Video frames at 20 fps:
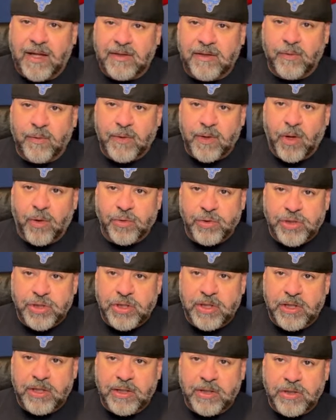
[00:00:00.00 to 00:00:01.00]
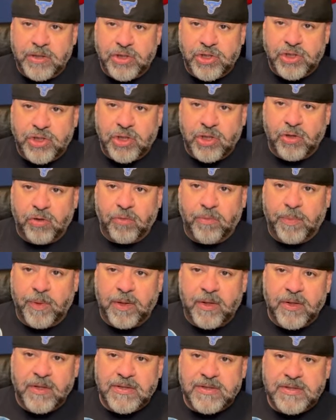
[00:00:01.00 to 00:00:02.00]
to an OG shoe,
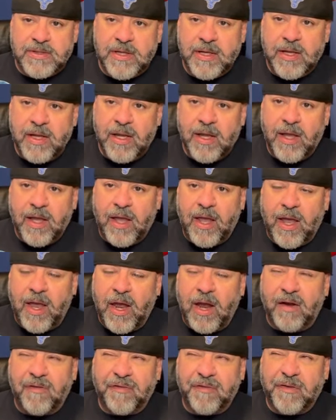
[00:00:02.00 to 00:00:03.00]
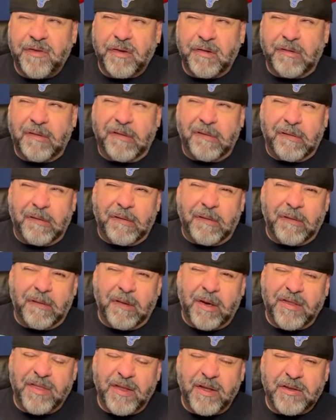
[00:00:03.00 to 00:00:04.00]
because
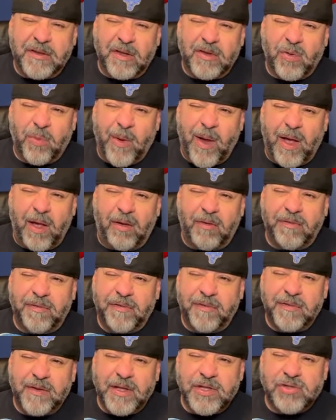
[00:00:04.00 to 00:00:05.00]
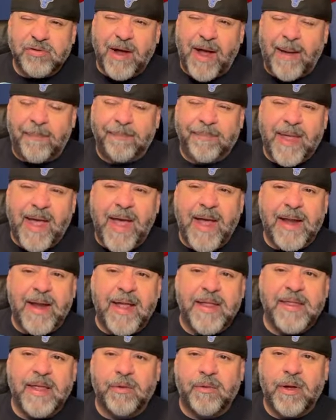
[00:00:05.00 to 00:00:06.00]
after I think the 12, they dropped that
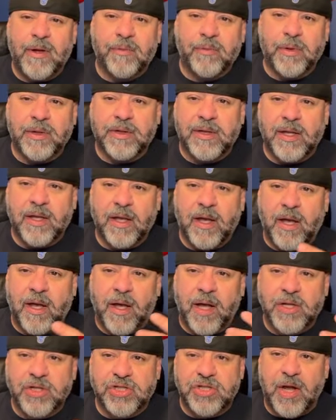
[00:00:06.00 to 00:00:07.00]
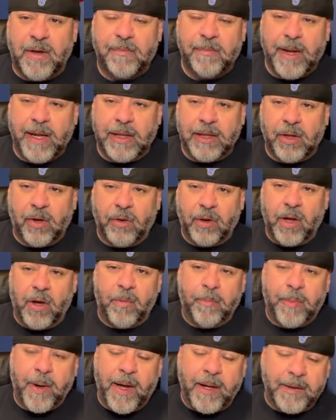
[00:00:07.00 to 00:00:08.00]
and they went with the Jumpman
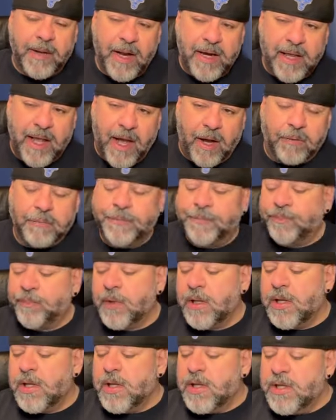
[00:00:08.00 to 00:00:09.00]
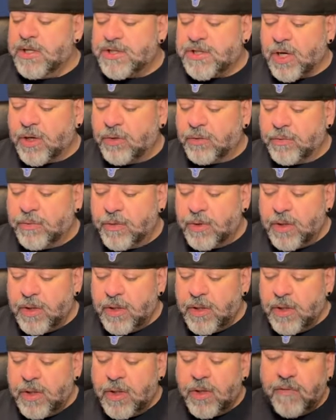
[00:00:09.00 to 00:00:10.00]
logo. But anyhow, so
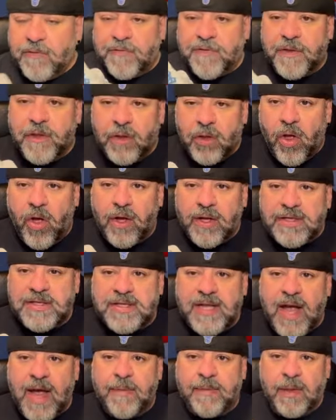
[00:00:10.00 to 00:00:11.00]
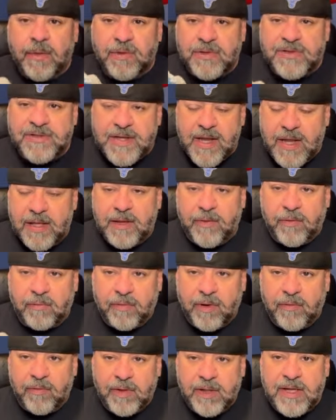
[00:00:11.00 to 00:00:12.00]
for the longest time they would say they were
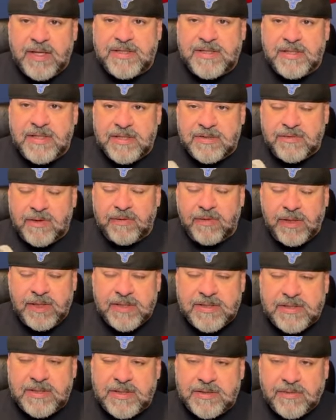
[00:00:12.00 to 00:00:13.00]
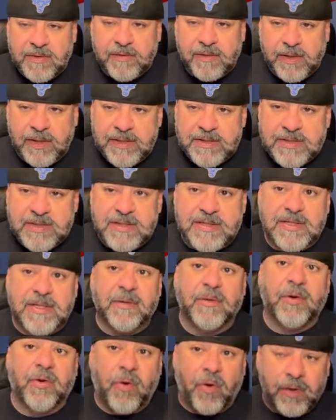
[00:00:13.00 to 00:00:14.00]
re-releasing these, and they
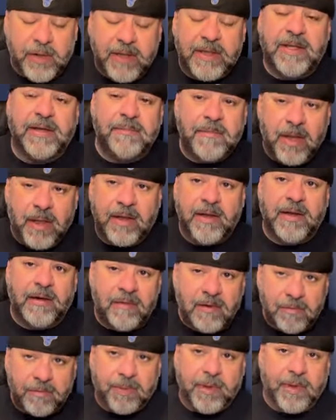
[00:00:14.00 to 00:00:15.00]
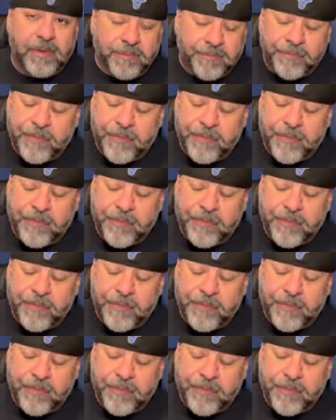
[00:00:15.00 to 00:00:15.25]
were calling it the Military Blue.